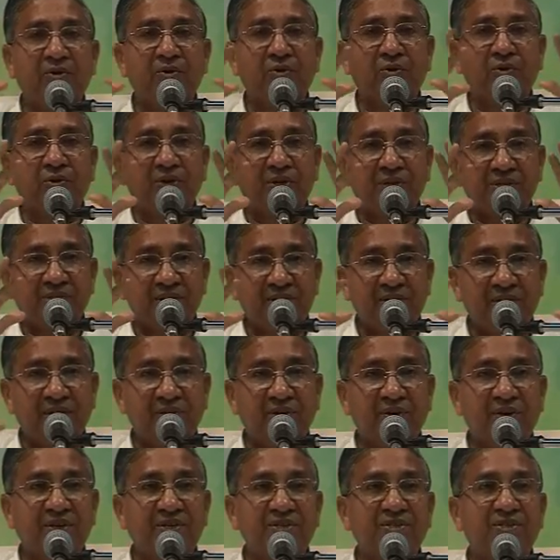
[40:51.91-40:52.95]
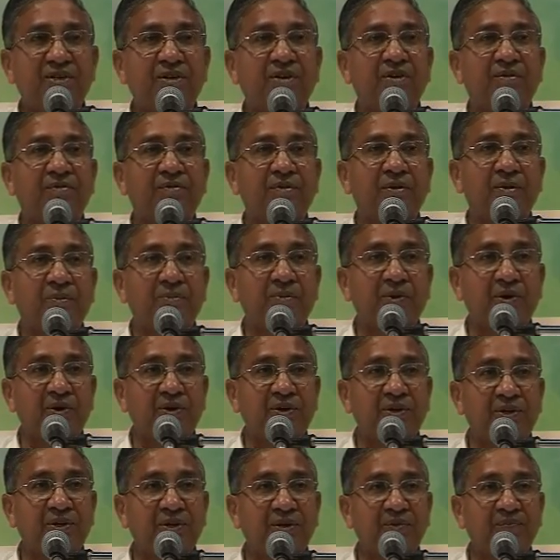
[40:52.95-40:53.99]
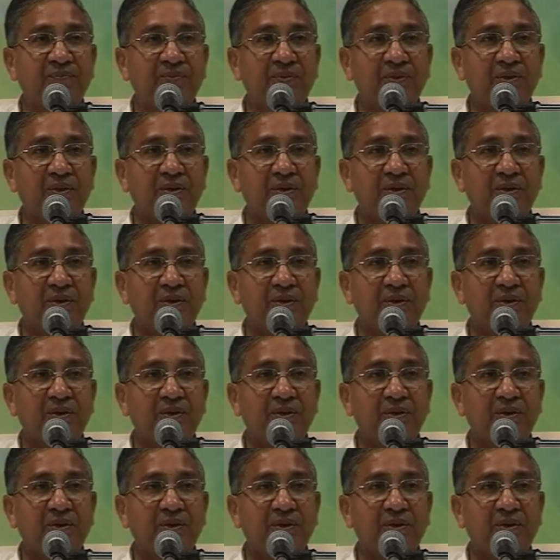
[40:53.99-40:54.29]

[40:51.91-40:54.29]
no disintegration of the body.